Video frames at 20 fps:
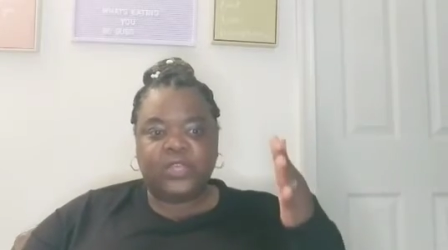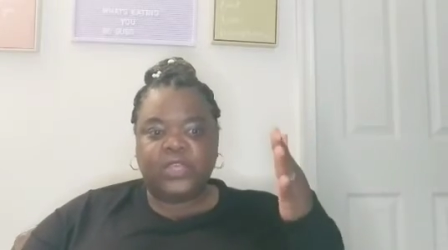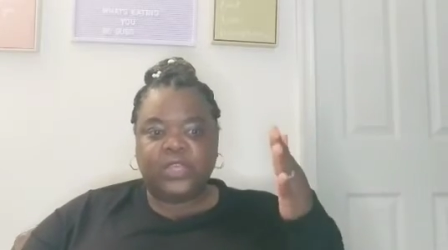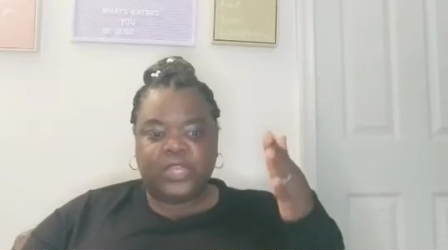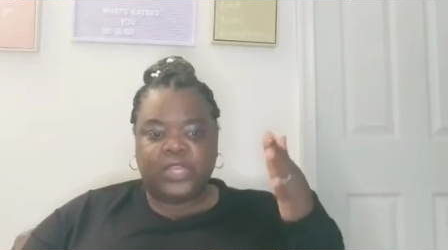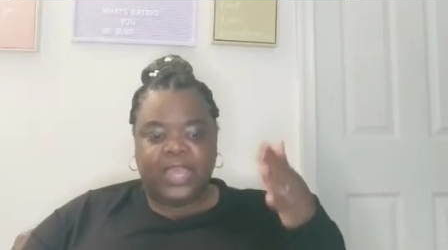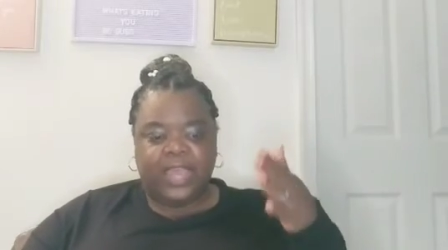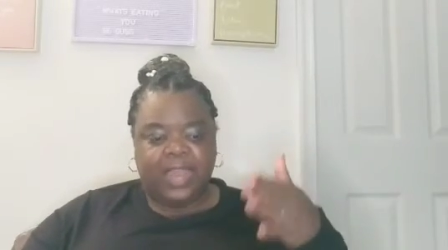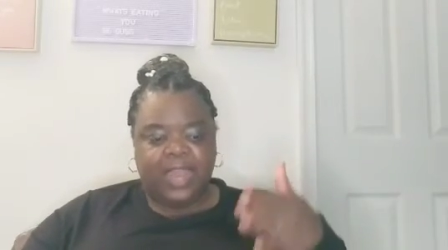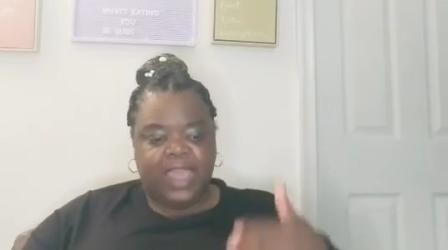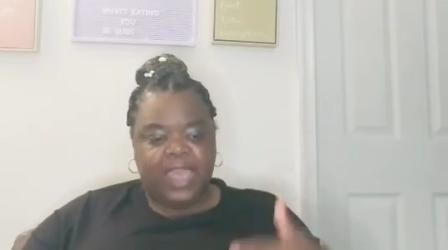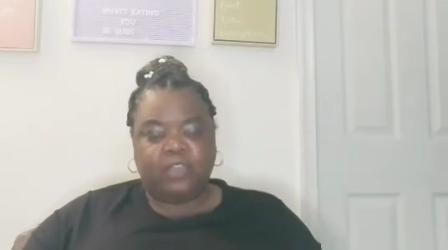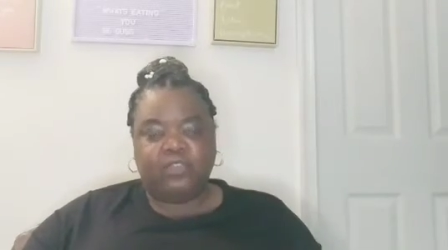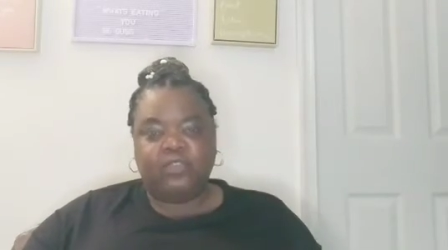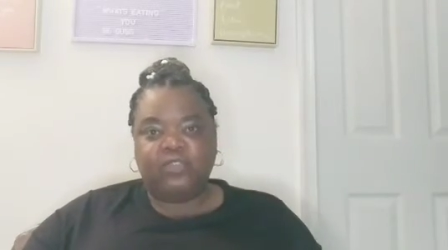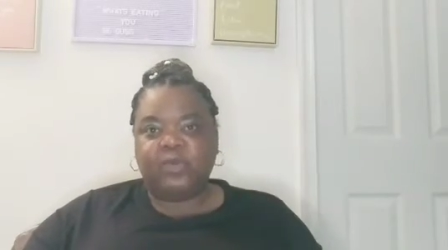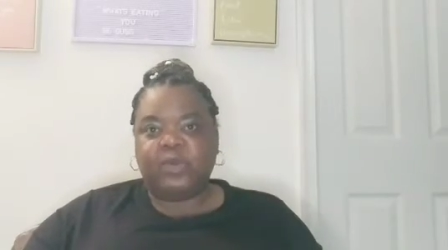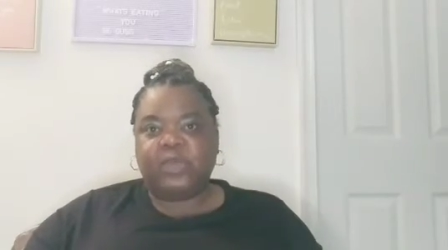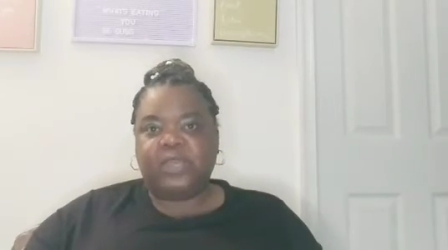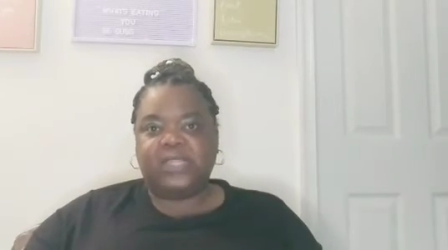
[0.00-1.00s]
And now
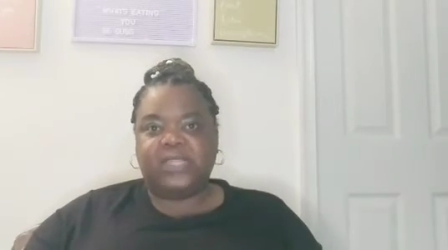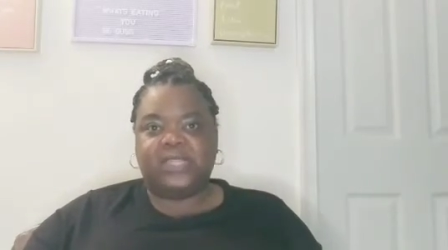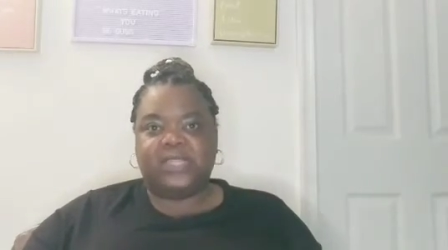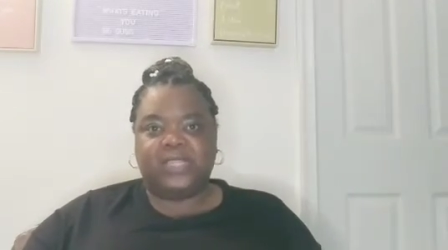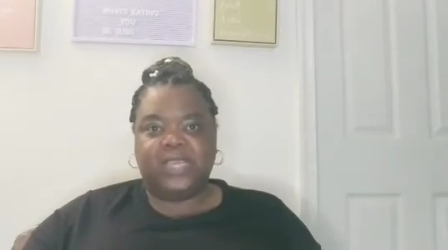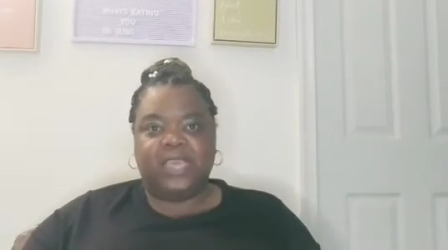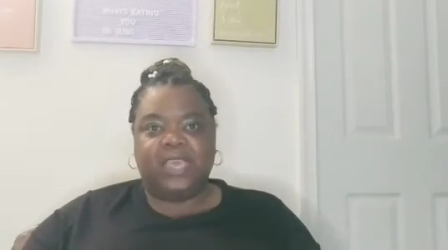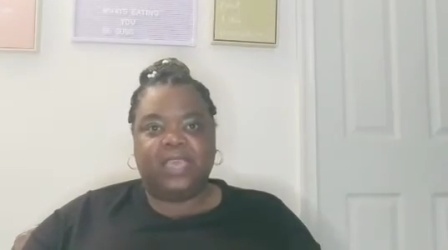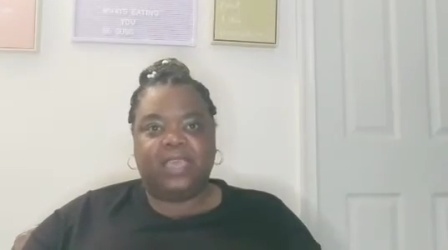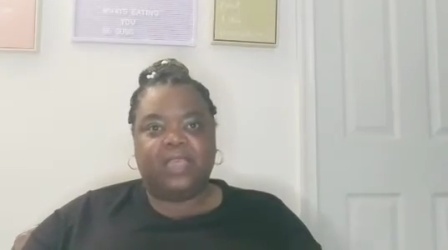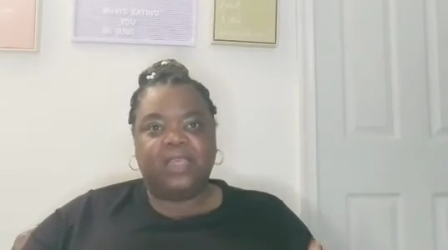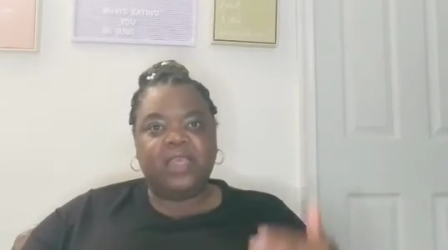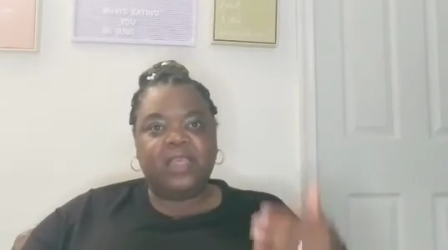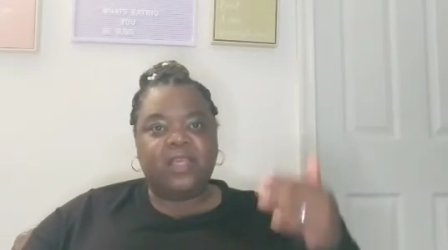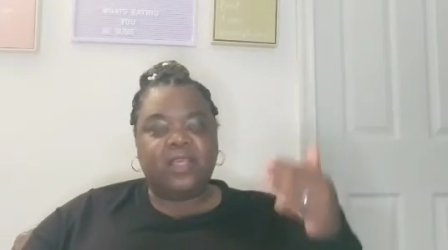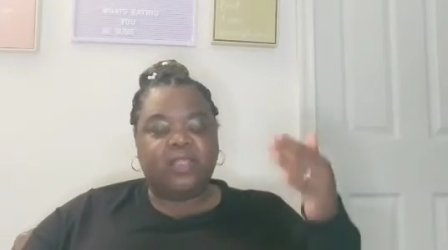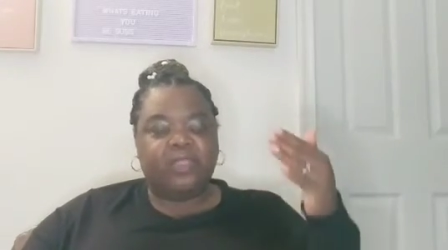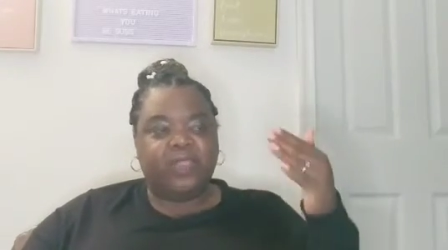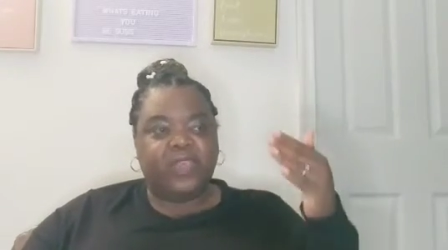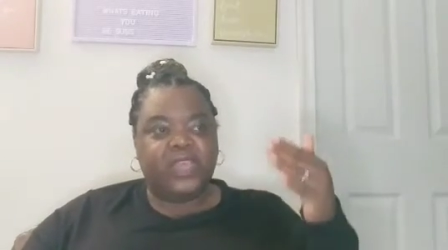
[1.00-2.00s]
you can see it.
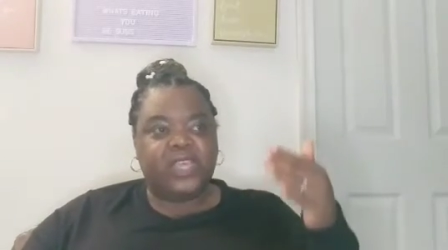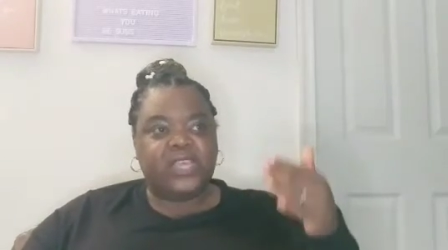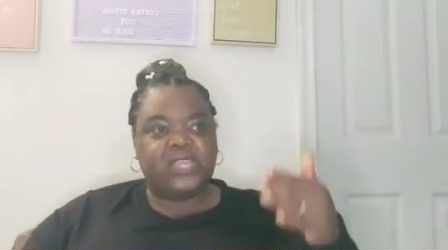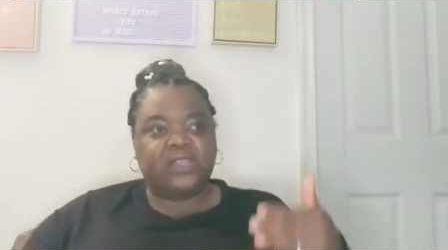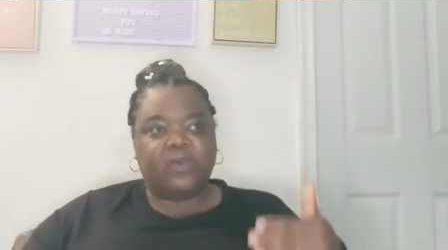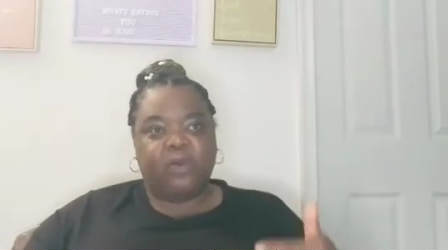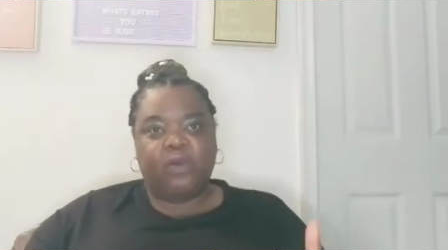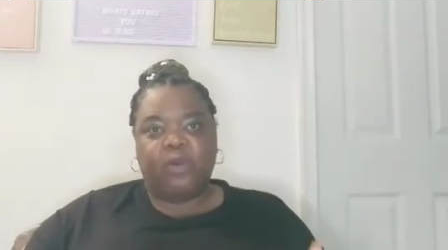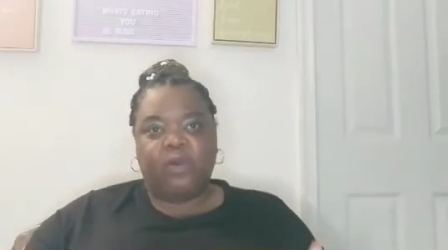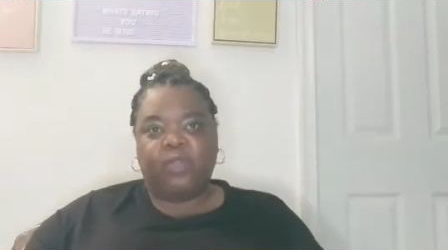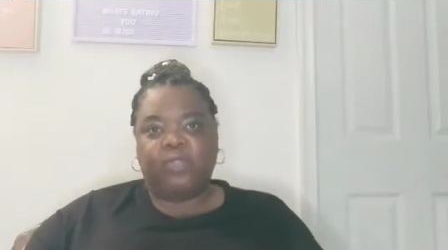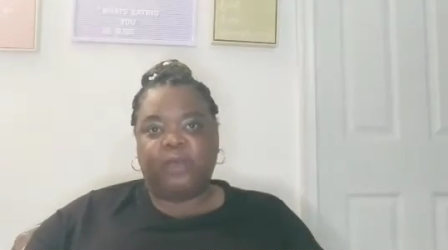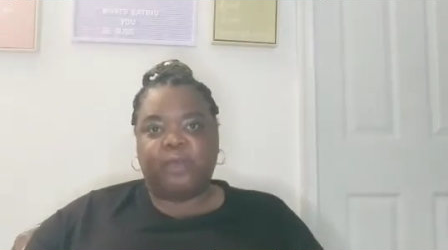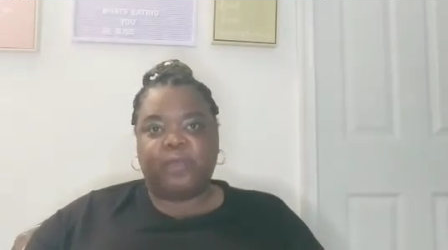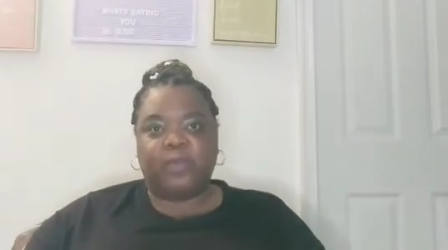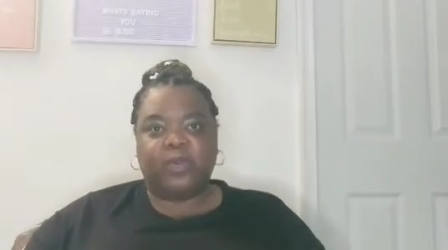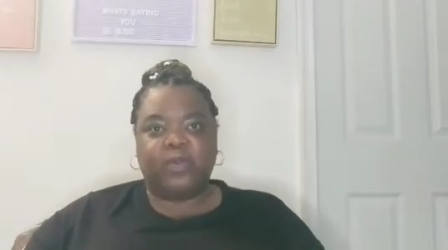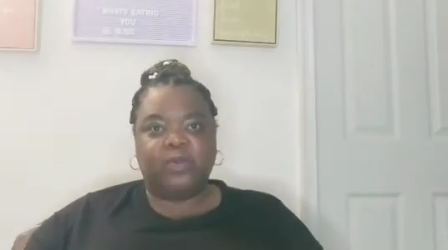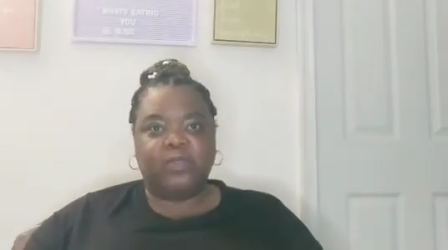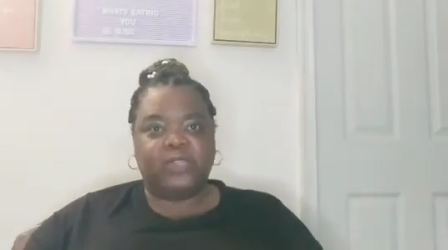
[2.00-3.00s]
These are all the
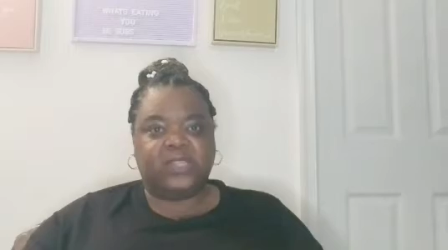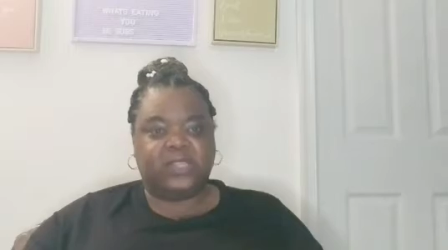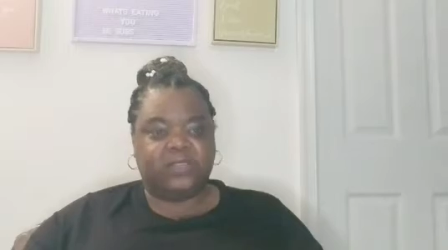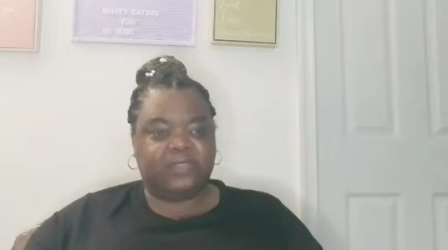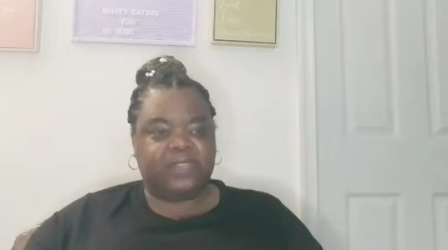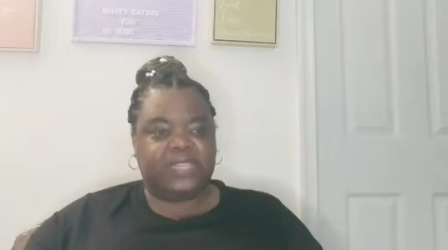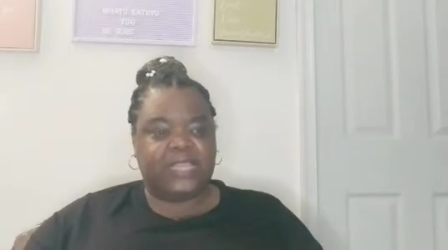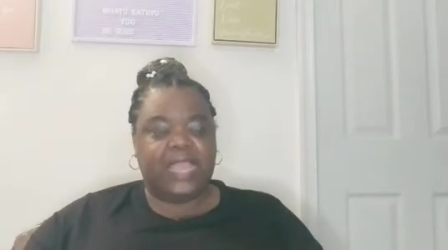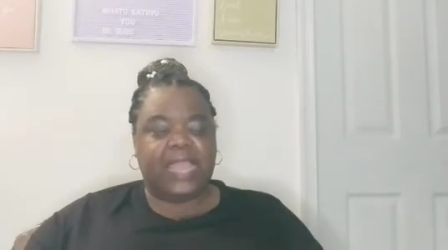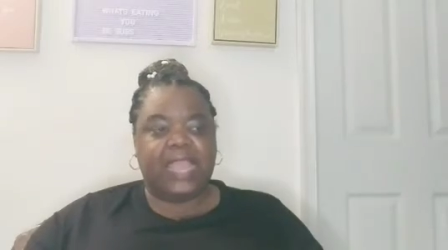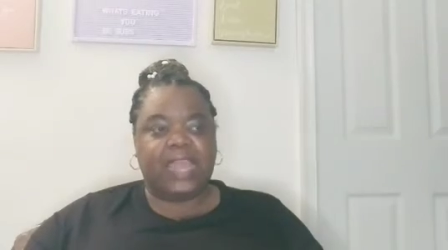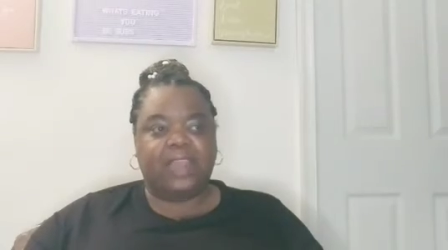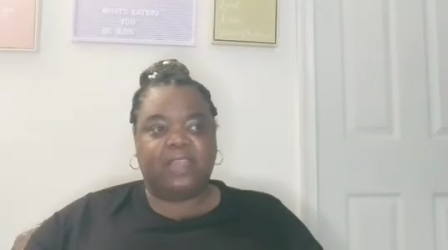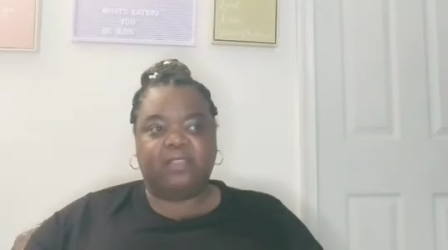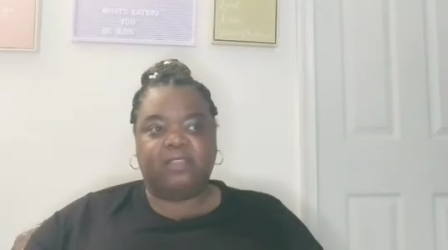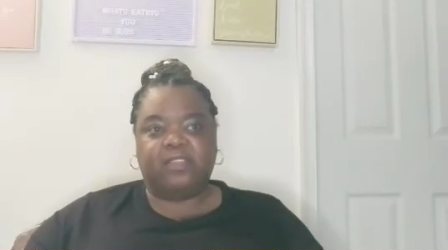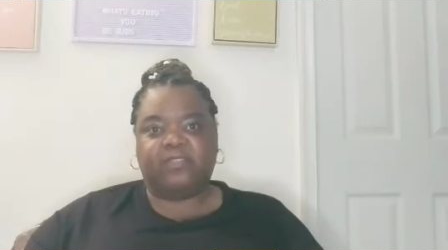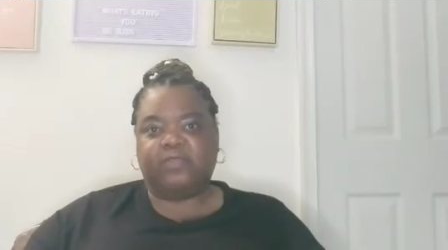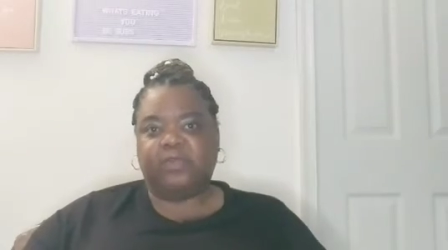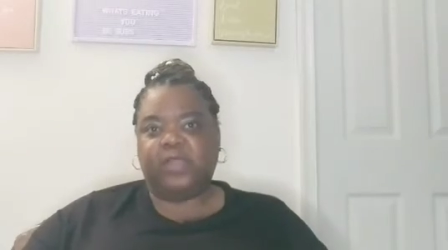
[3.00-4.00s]
pros of staying in
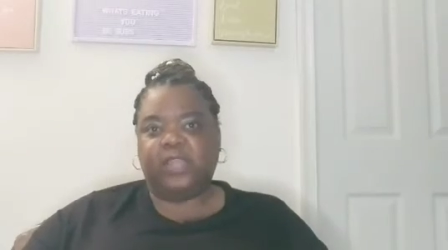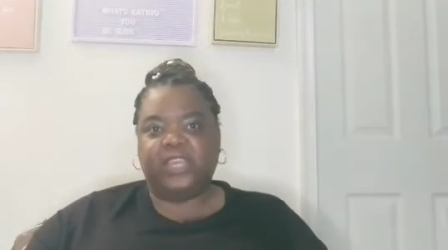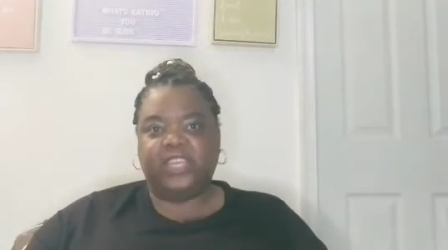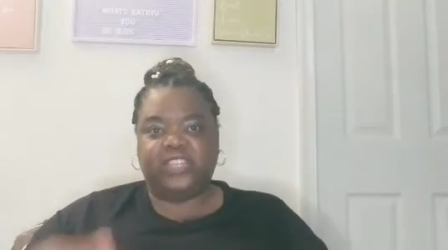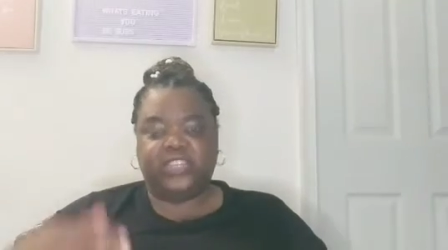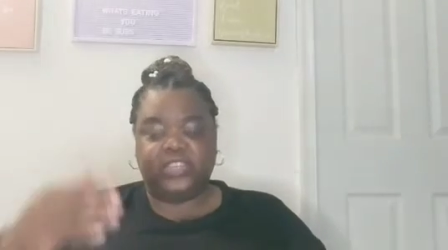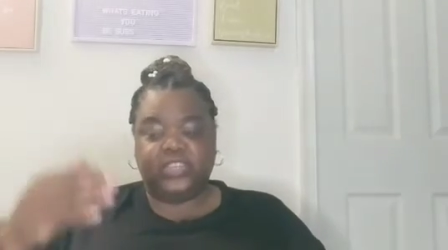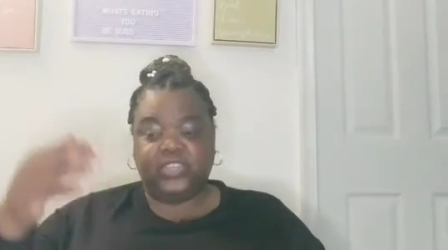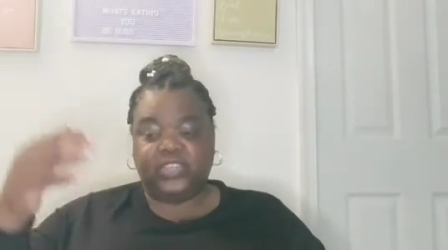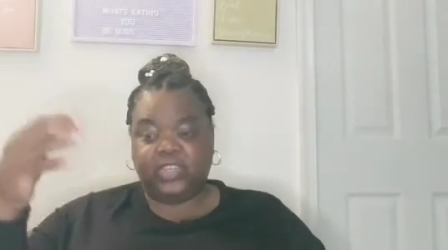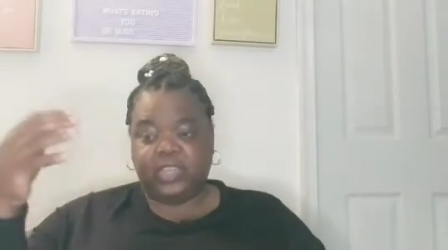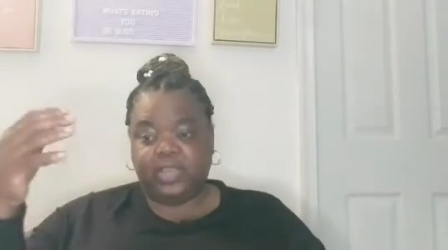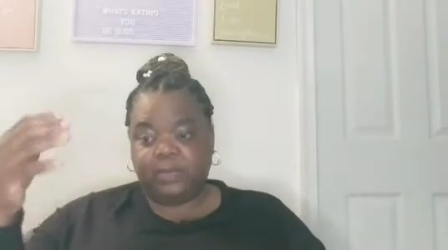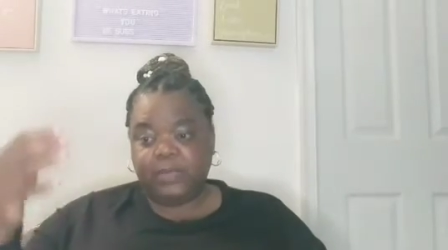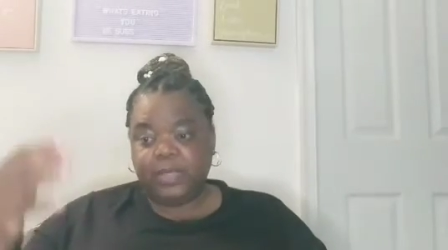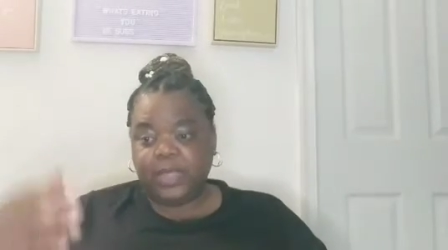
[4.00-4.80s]
this relationship.